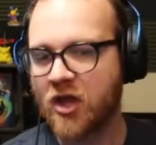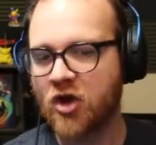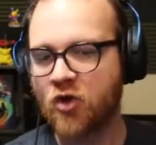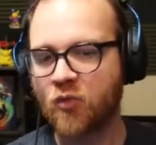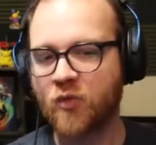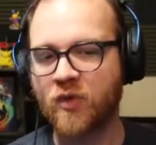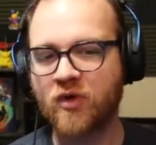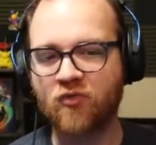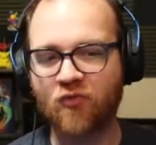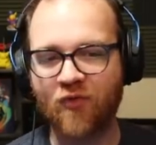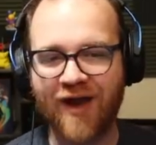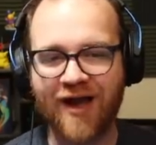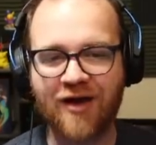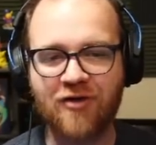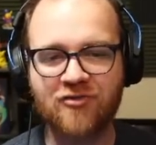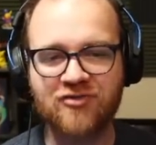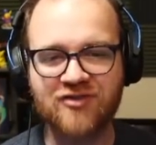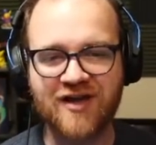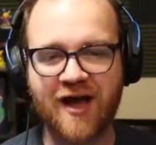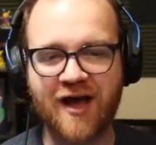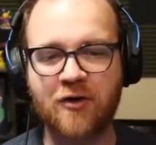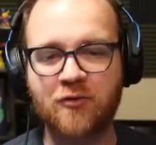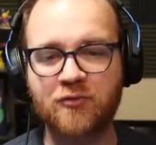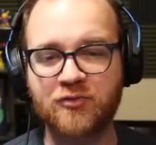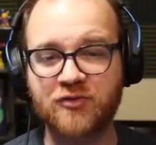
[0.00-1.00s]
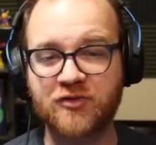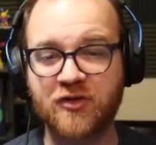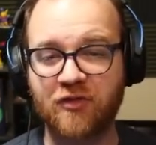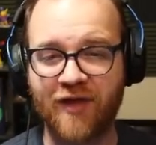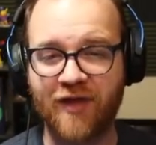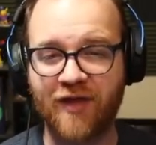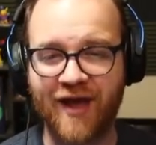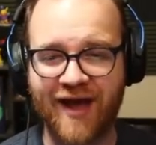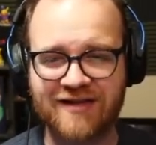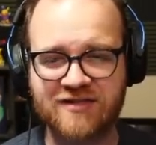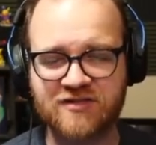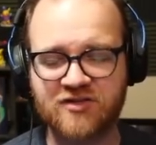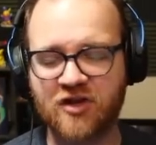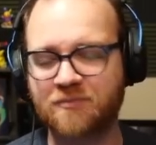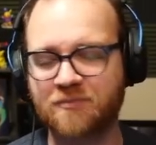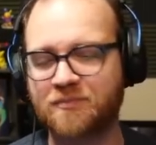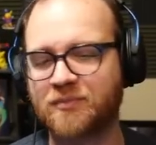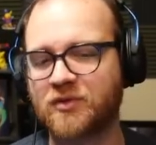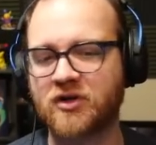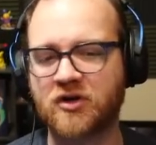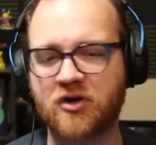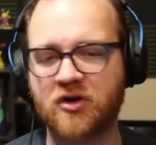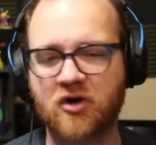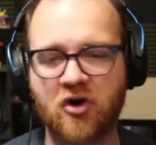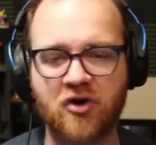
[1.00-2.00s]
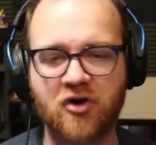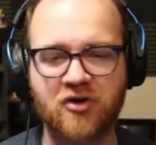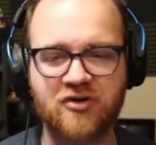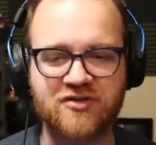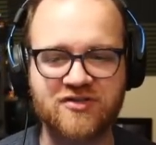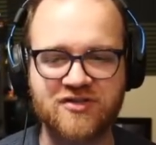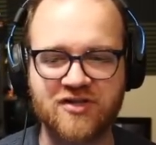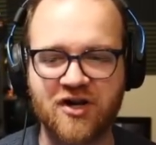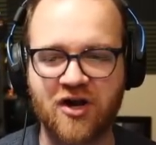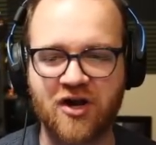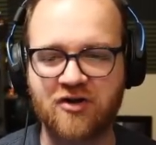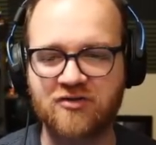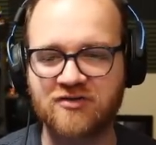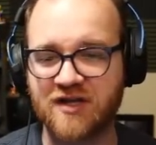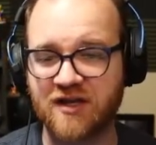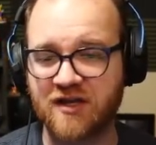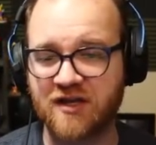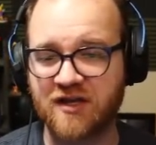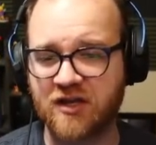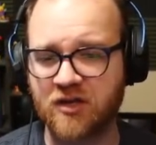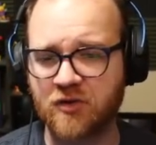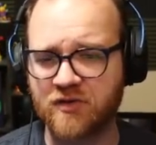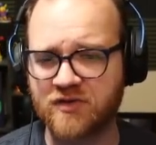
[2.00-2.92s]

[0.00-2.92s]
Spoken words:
We round out the last couple of cards in our deck here